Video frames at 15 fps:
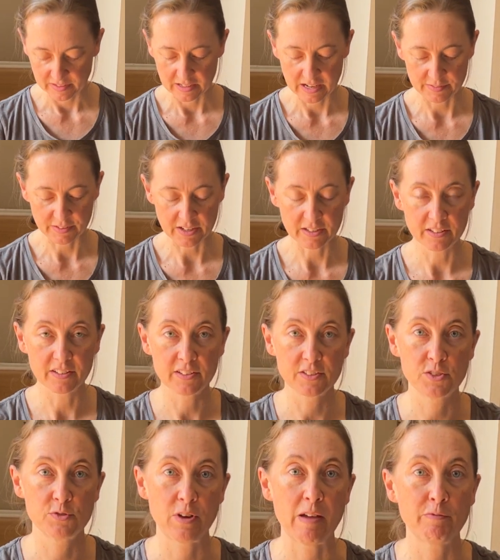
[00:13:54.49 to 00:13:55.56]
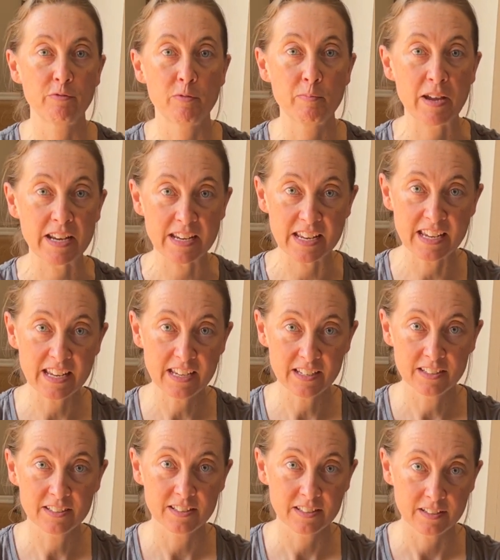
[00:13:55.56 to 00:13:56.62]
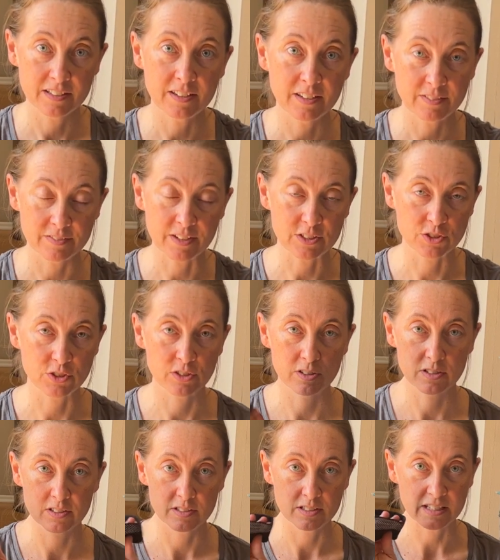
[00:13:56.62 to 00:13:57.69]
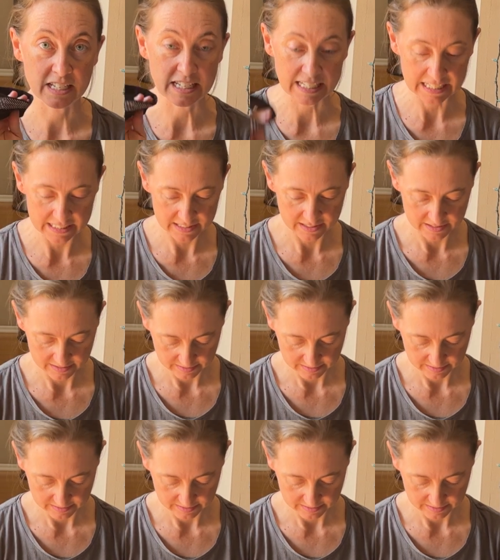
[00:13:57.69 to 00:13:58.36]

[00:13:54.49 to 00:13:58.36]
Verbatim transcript: I've got a little strap for my knee if I should need it.